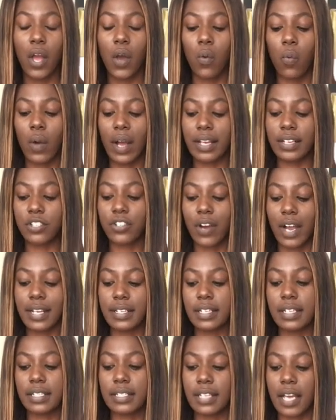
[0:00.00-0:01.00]
when trying
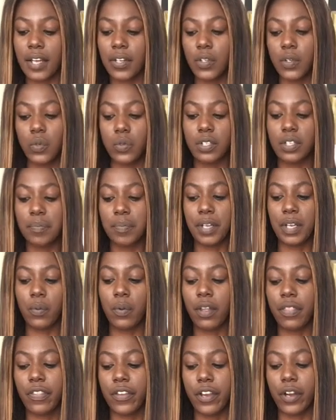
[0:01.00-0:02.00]
to decide who to be
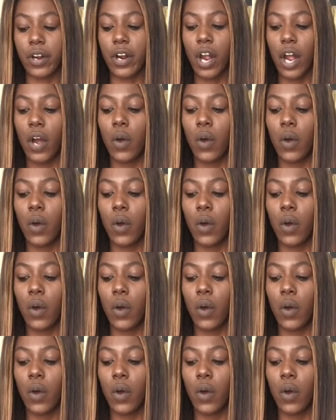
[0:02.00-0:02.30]
with here.